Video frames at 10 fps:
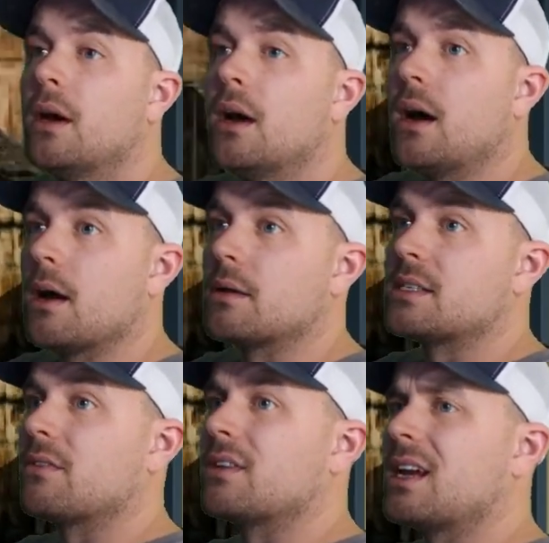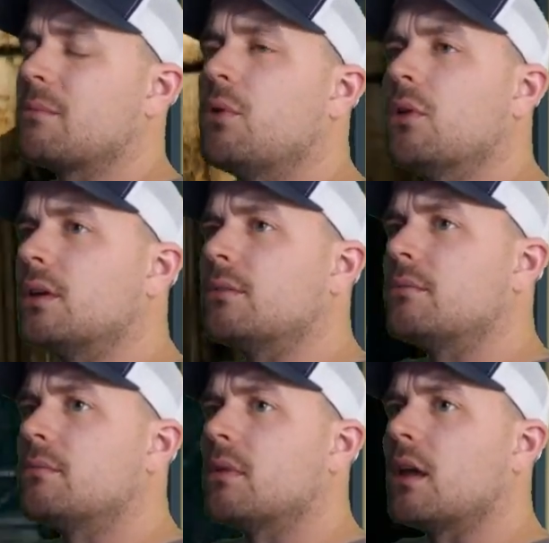It's definitely not pulling
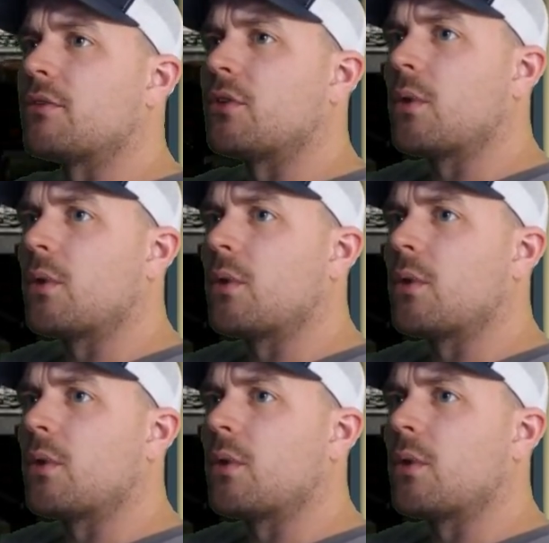left